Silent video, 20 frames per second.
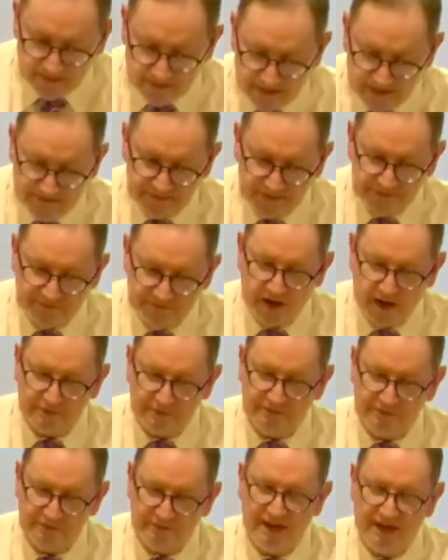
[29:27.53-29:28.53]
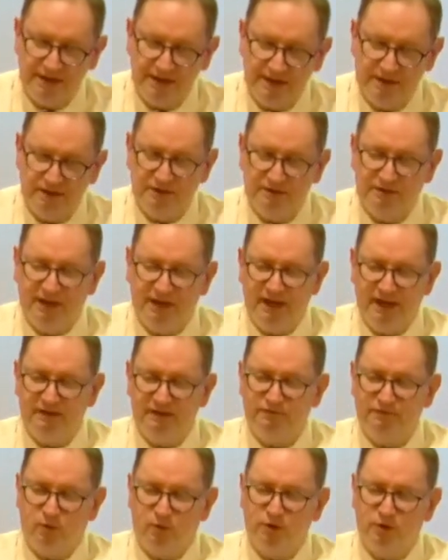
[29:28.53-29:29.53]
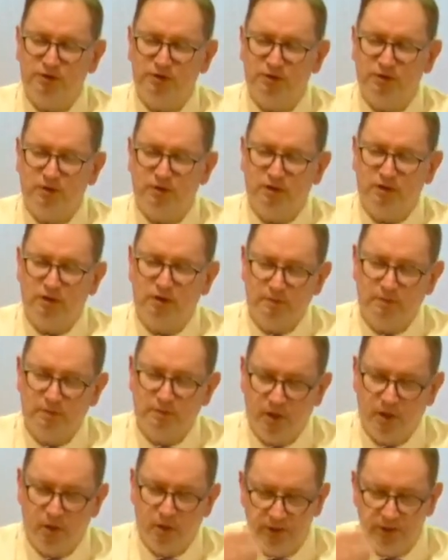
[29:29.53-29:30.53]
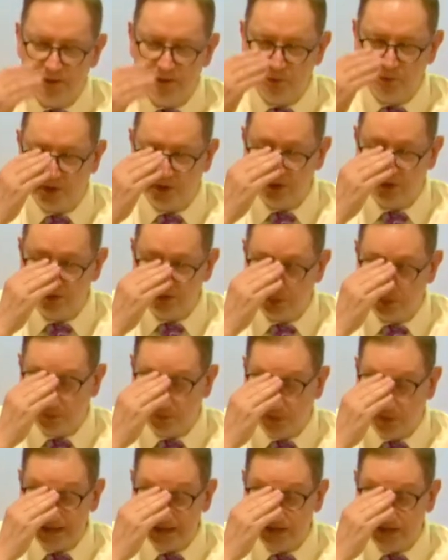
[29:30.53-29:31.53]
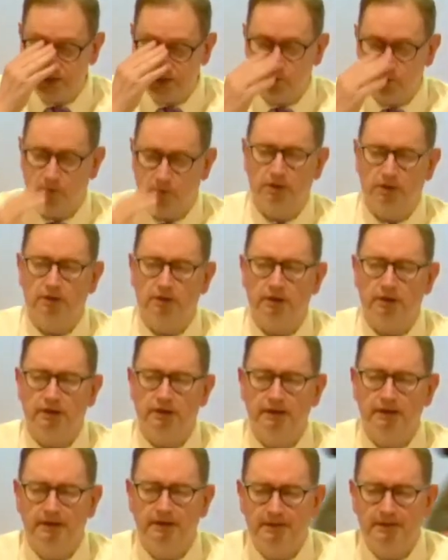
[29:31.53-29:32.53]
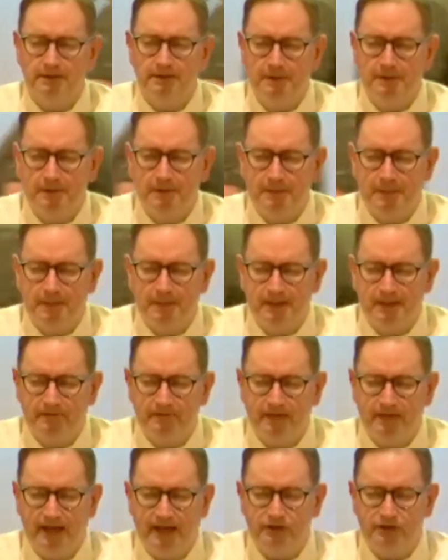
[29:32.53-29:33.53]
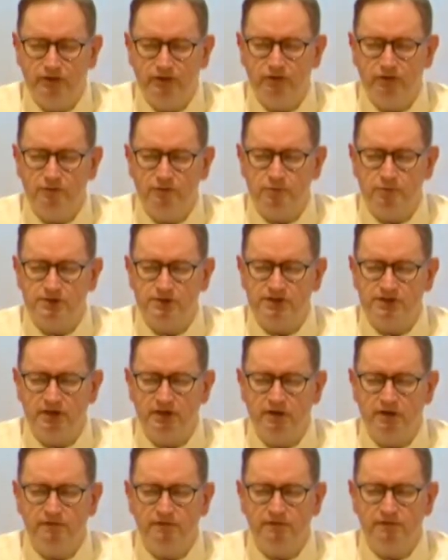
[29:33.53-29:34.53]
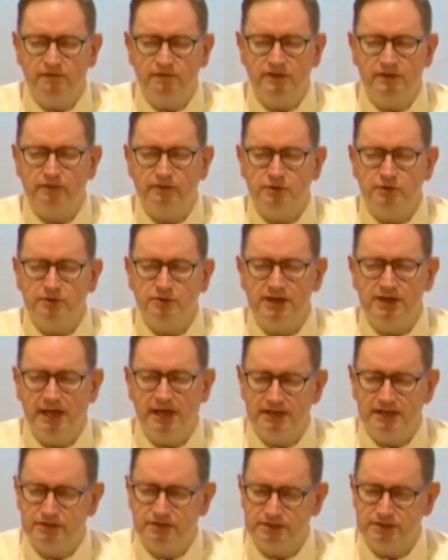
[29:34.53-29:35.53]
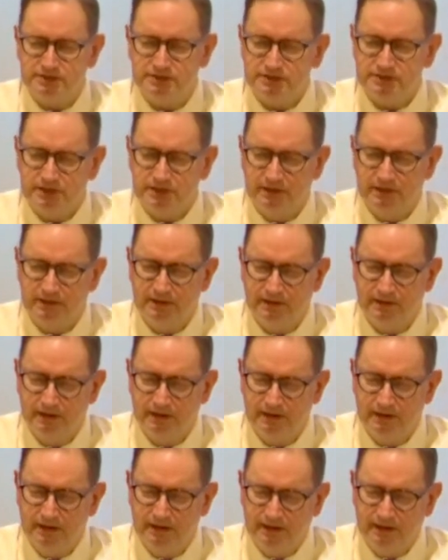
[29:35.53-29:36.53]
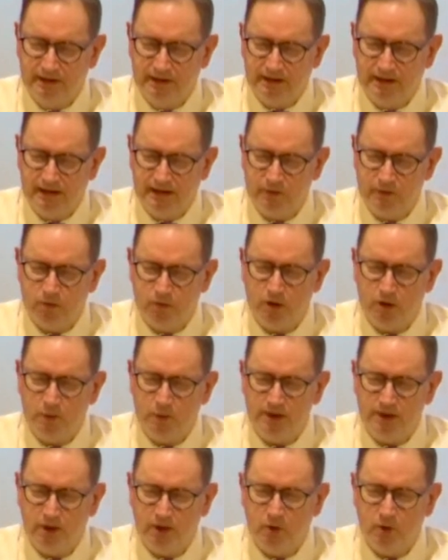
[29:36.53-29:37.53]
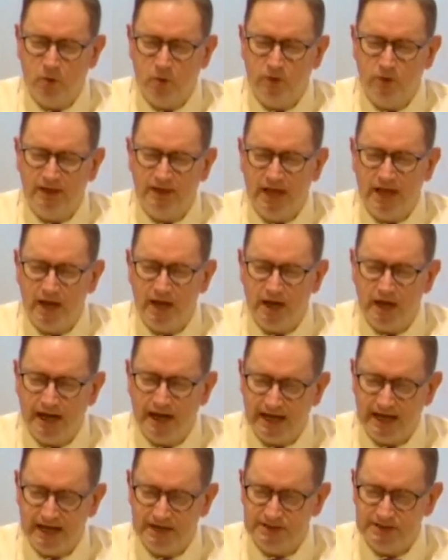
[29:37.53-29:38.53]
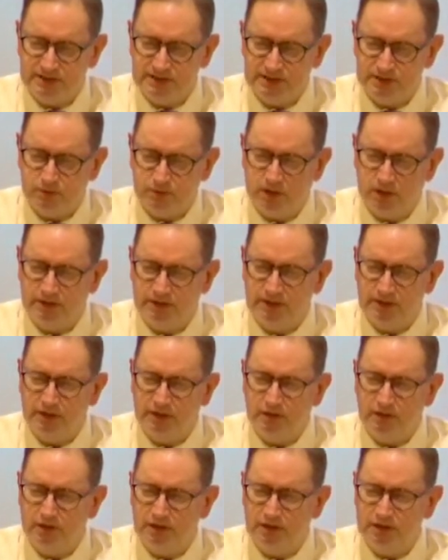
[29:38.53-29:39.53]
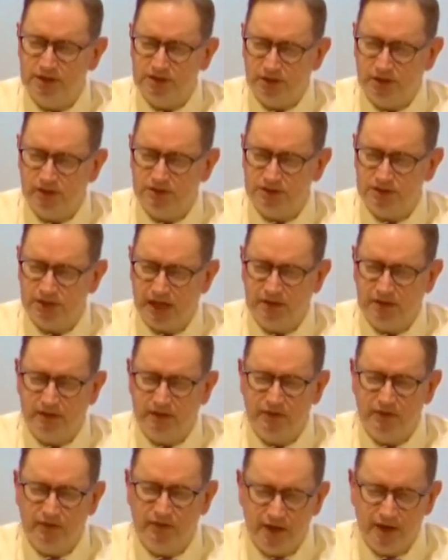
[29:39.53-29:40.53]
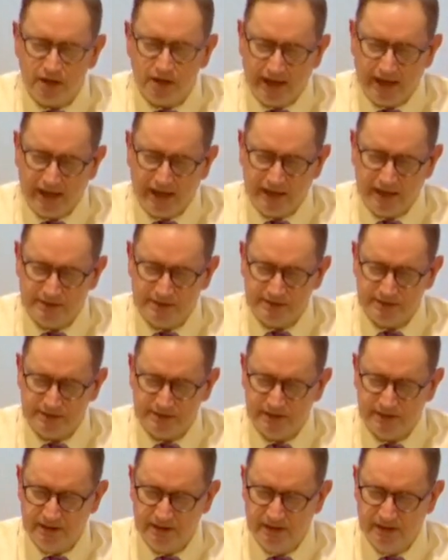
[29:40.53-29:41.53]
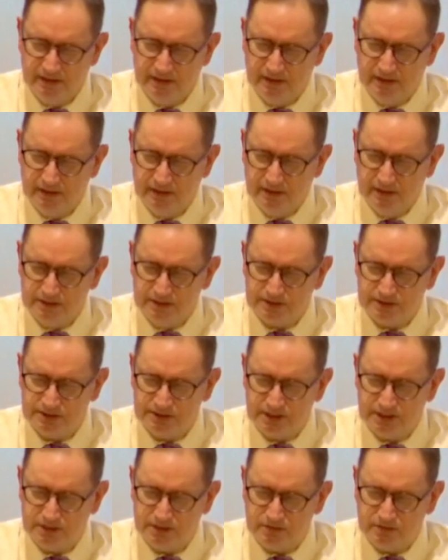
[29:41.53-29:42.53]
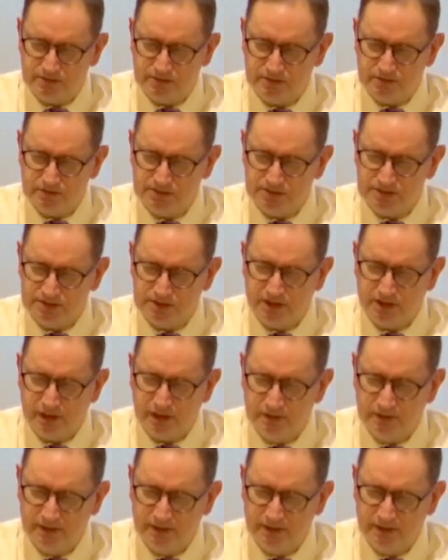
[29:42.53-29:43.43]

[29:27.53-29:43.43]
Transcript: Heavenly Father, thank you today for your holy word, your precious word that you have preserved it through the ages. And what we hold in our hands is what the early church held in their hands centuries ago.